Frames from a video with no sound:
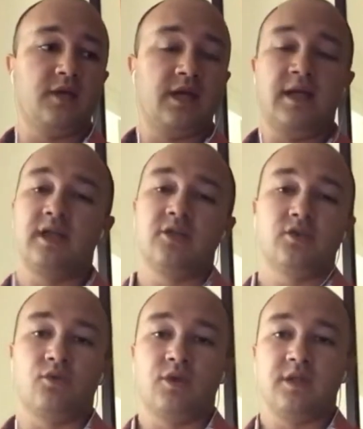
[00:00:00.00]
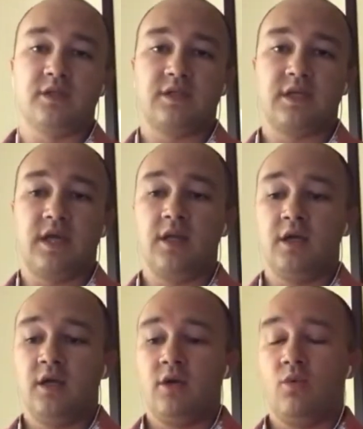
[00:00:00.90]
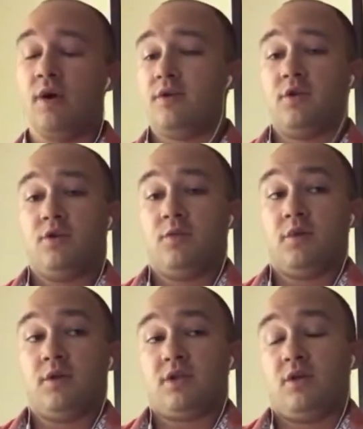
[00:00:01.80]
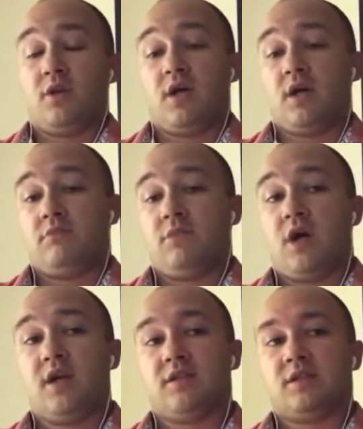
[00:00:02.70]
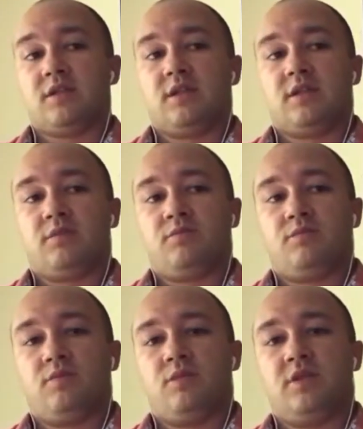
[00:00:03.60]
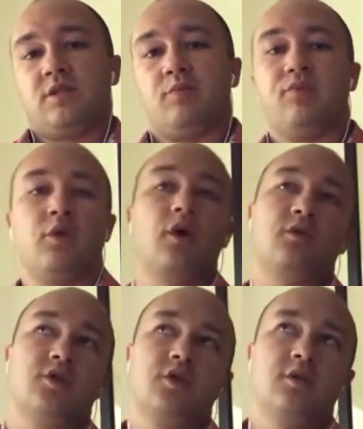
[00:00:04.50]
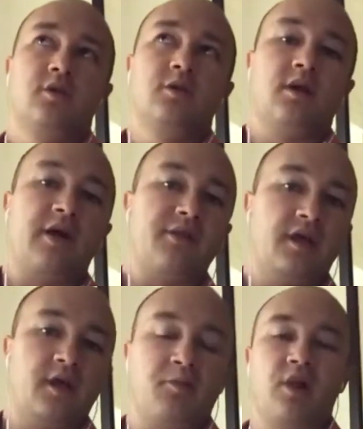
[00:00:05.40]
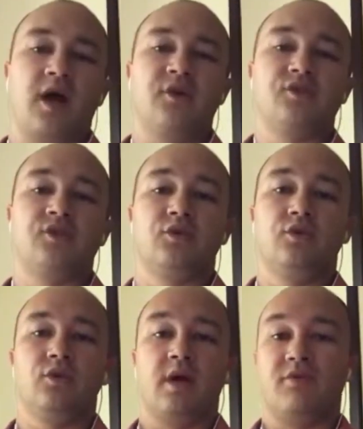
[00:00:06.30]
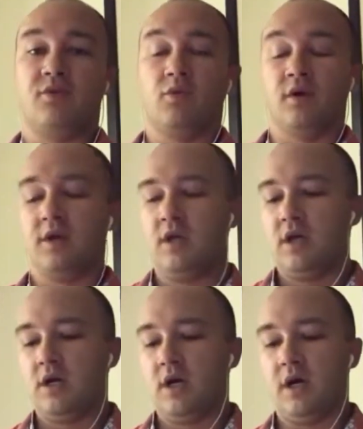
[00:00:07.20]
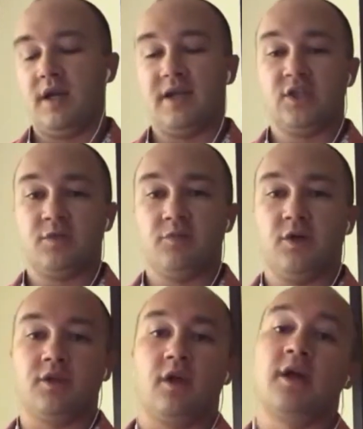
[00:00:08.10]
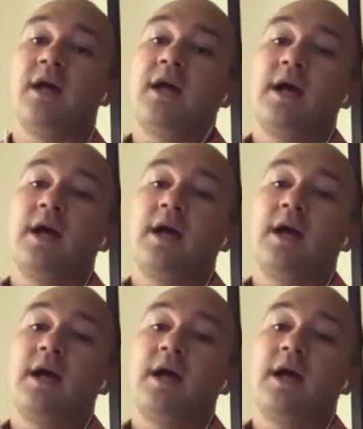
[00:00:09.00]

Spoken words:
getting into real estate, whether you're in the military or not, honestly, this approach I think applies to everyone, not just military.